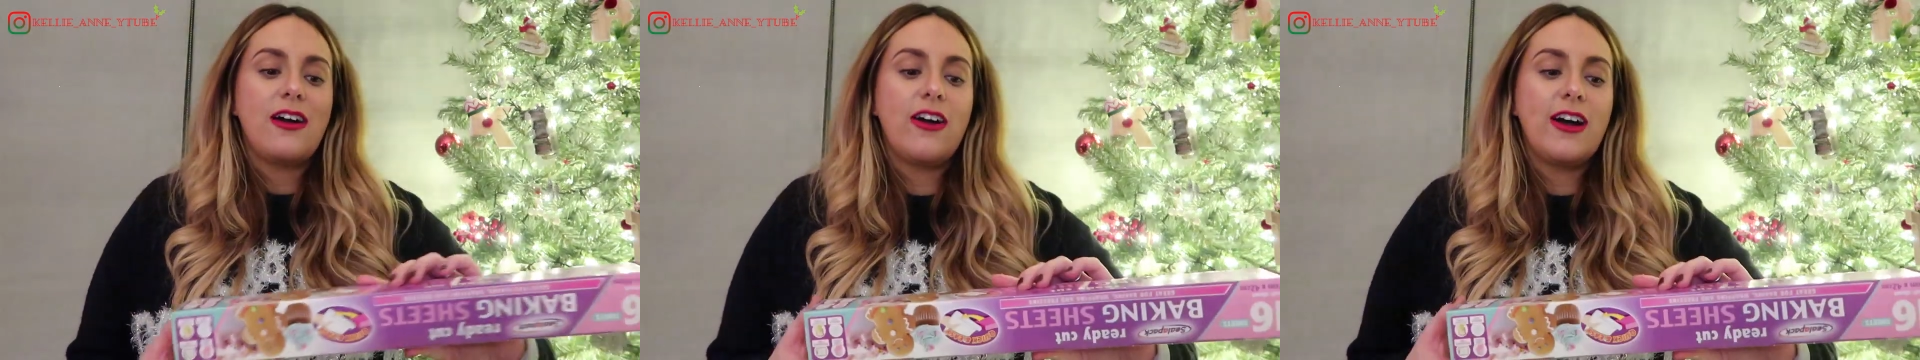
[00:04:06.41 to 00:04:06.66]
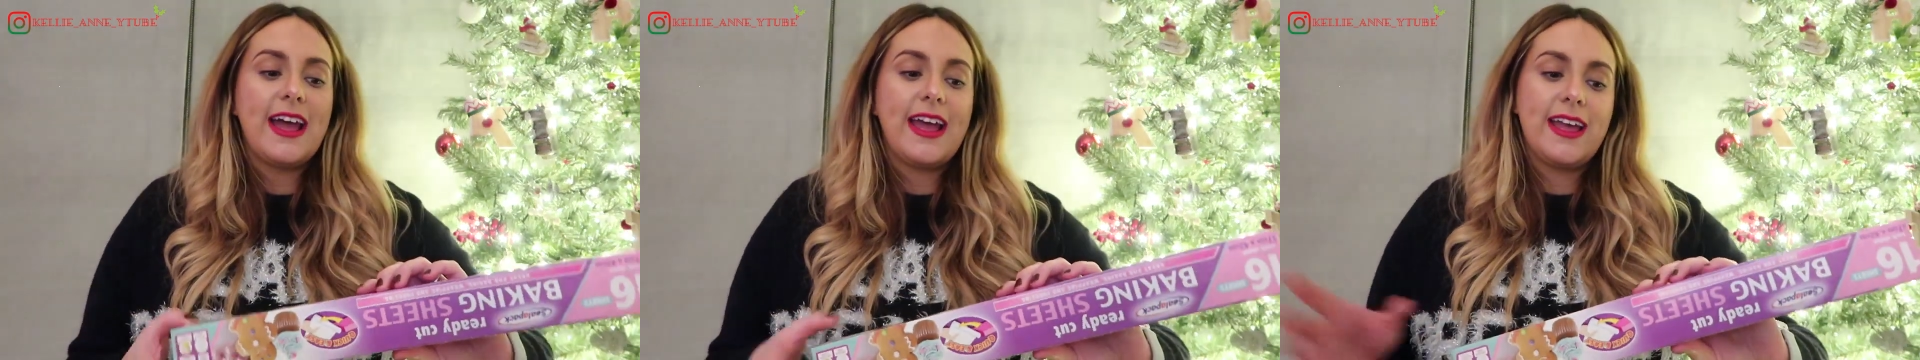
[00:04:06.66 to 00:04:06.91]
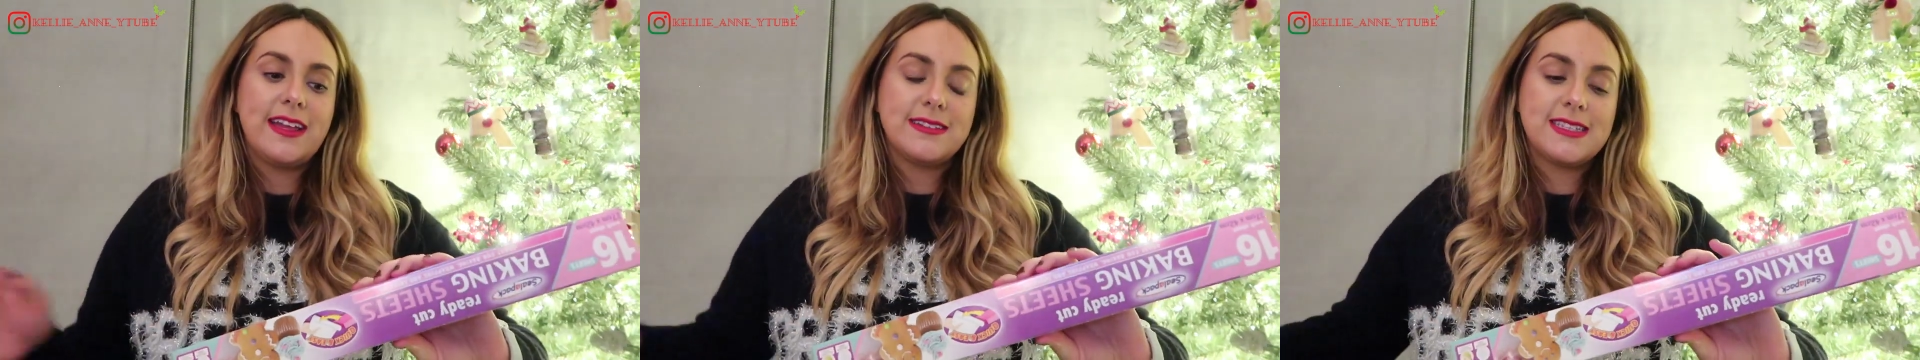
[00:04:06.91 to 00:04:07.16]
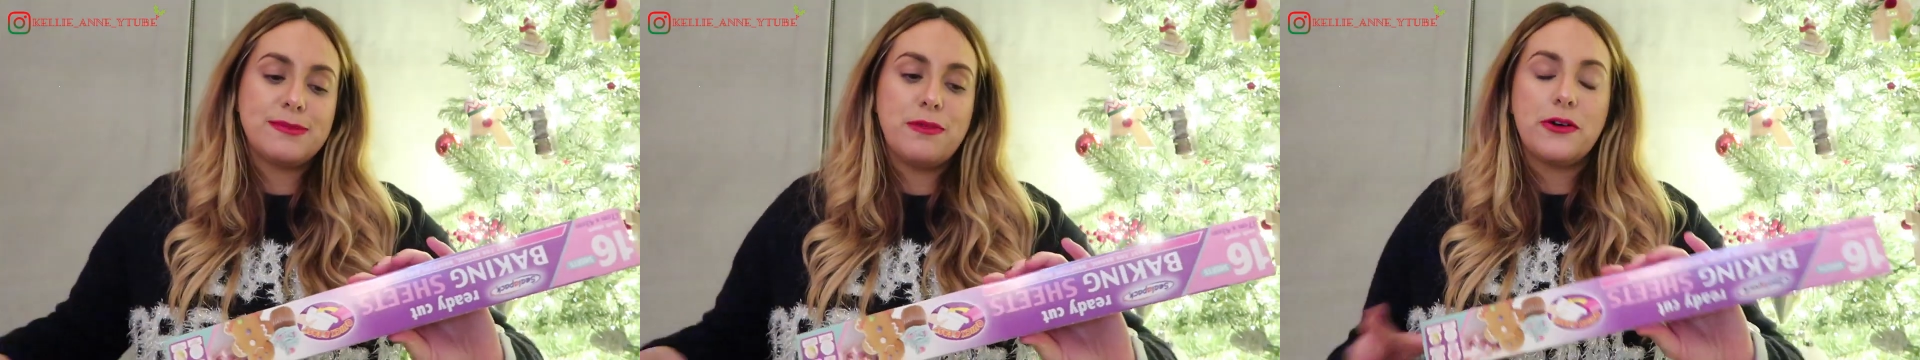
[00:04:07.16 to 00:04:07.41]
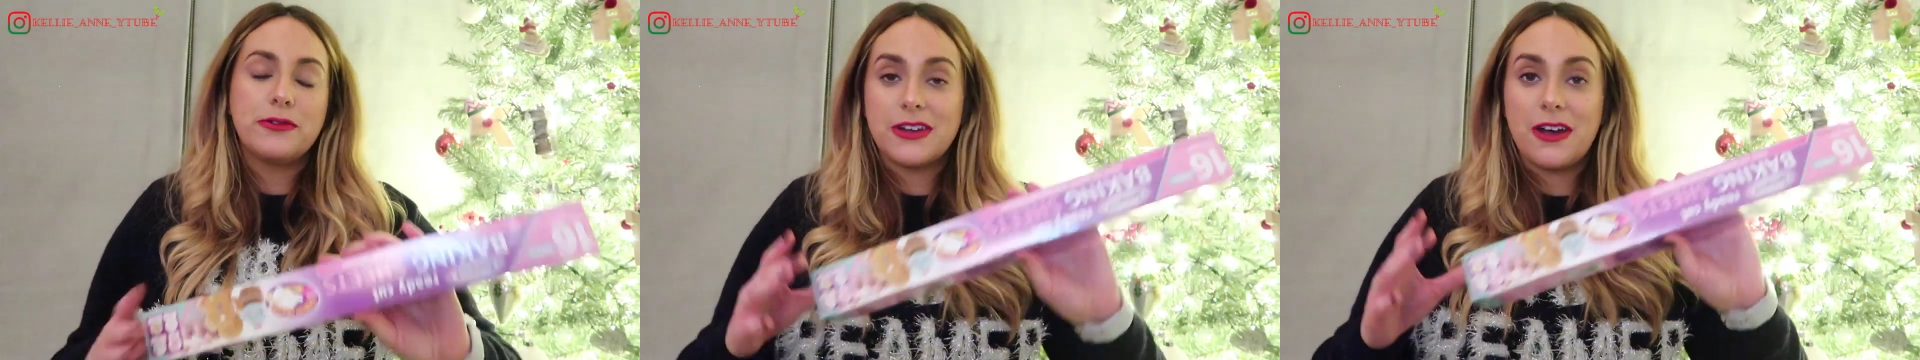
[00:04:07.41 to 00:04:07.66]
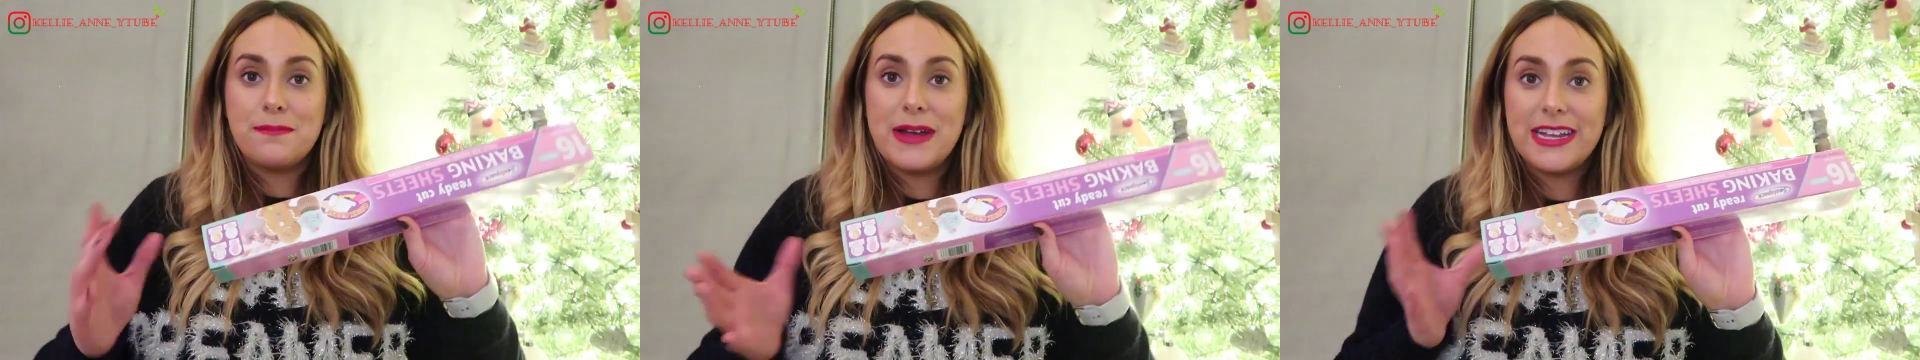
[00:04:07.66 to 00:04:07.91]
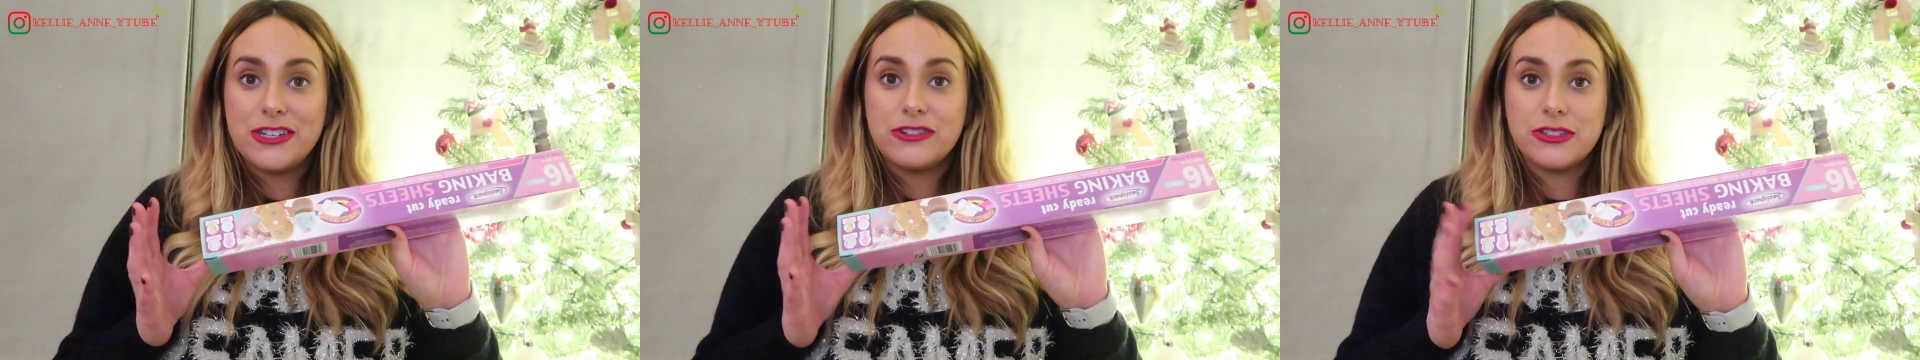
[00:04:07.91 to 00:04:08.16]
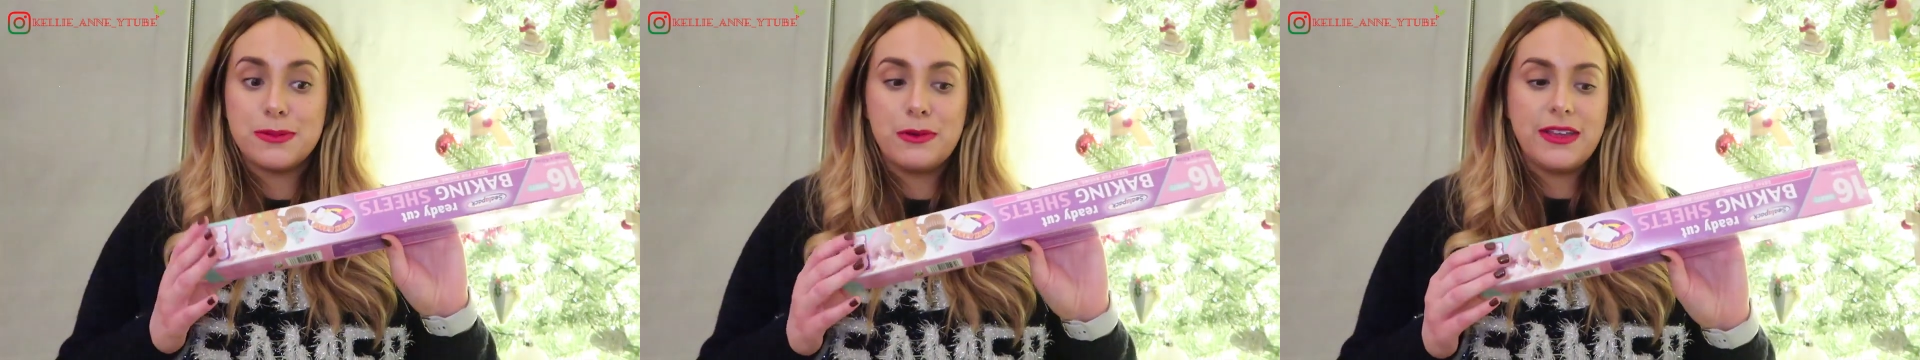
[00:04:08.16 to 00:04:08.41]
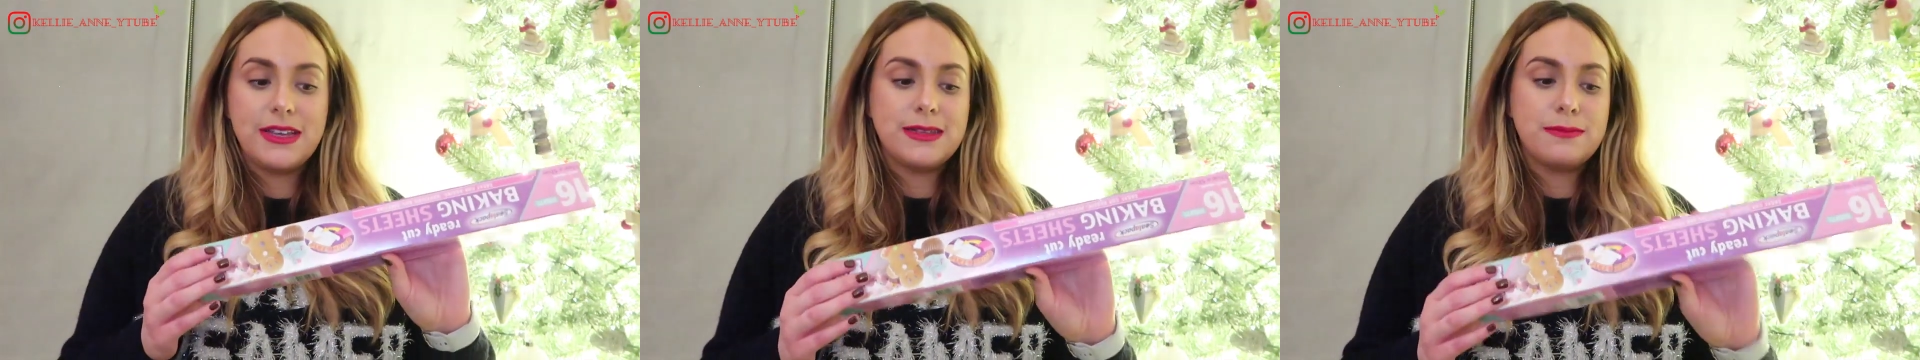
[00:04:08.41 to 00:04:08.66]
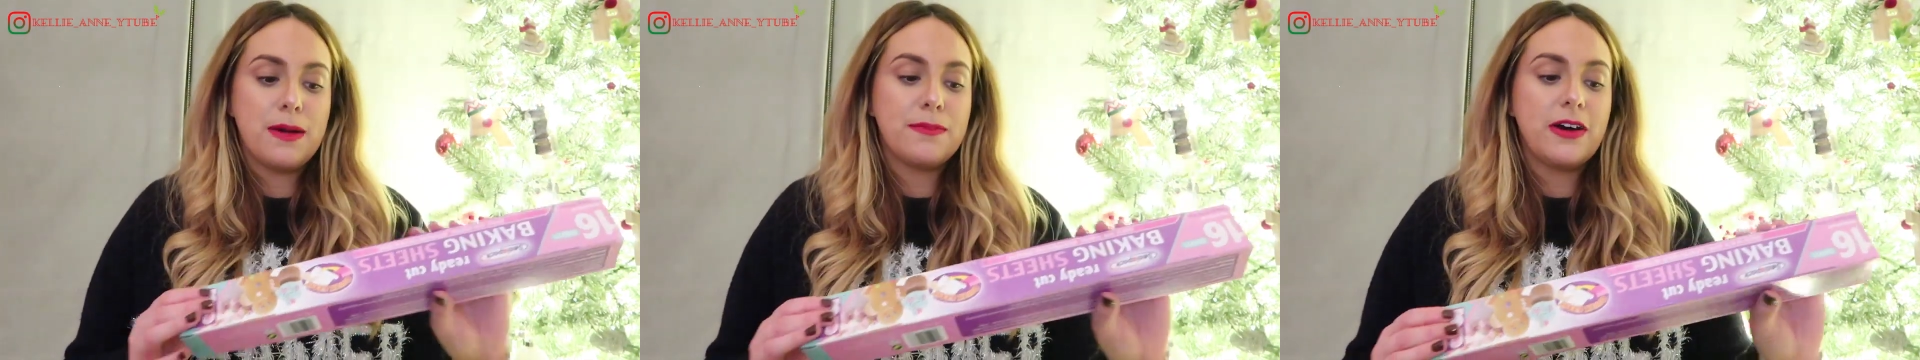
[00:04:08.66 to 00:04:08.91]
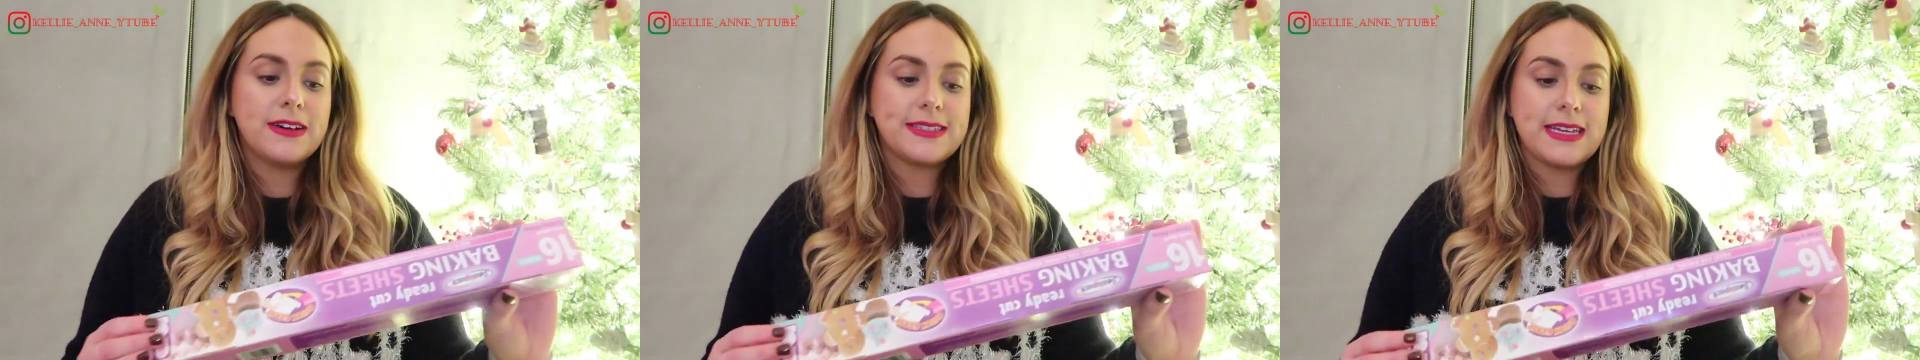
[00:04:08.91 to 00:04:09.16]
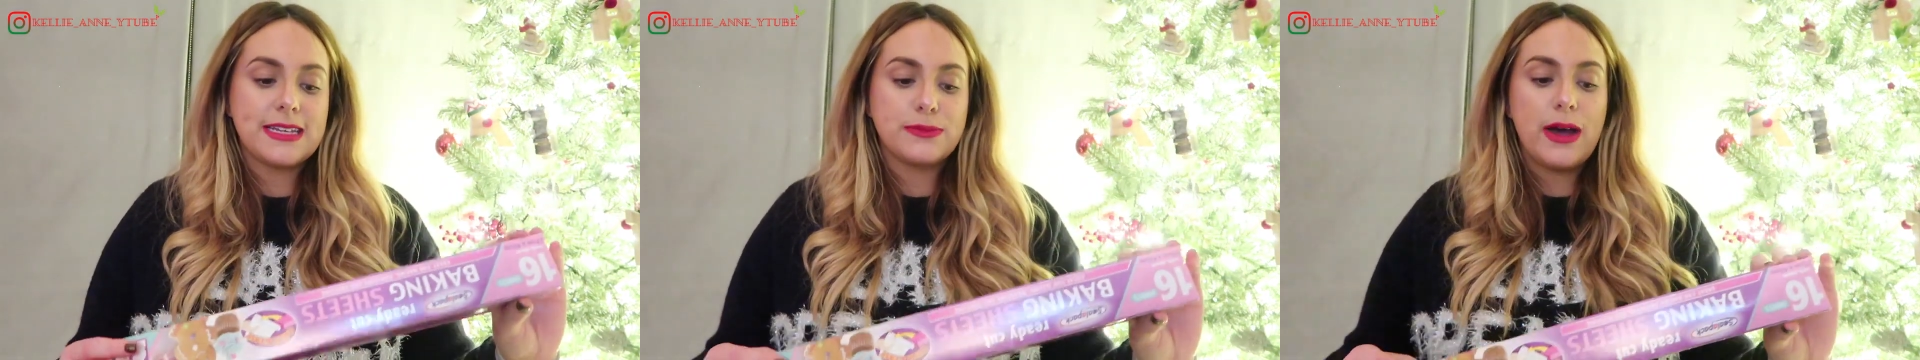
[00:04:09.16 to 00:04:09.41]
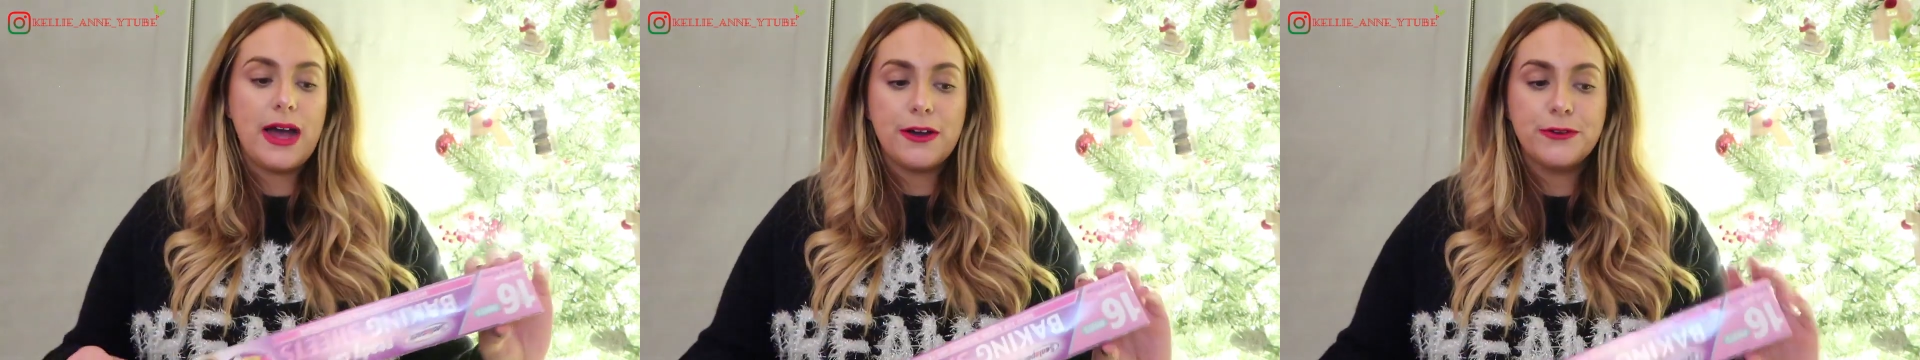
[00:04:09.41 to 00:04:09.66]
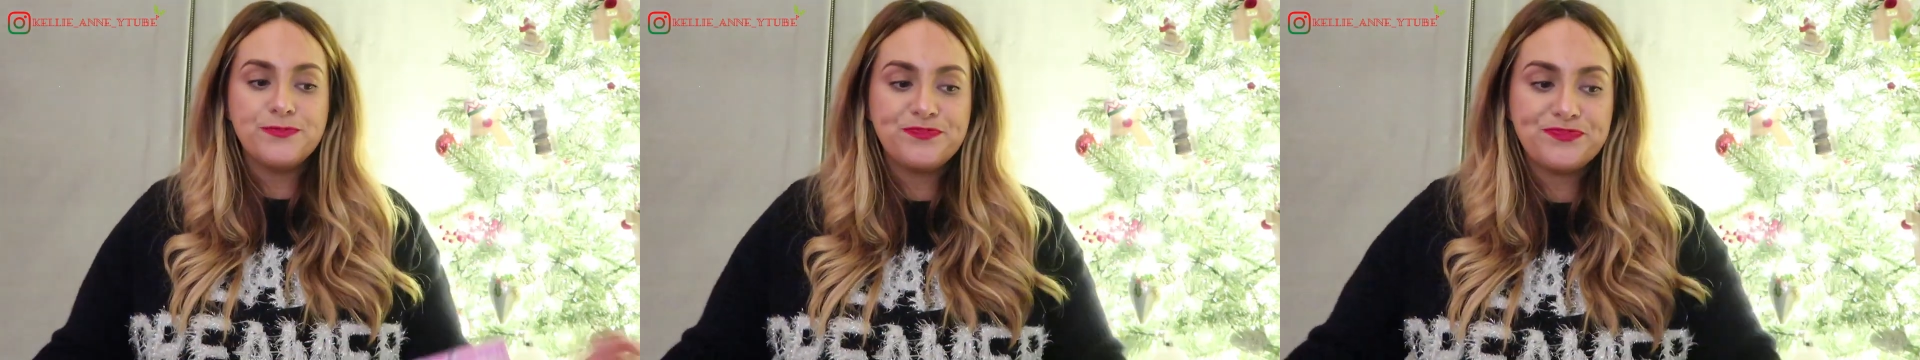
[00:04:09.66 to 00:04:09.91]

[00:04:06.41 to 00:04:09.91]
I did my order, I made sure to put these in my basket as well.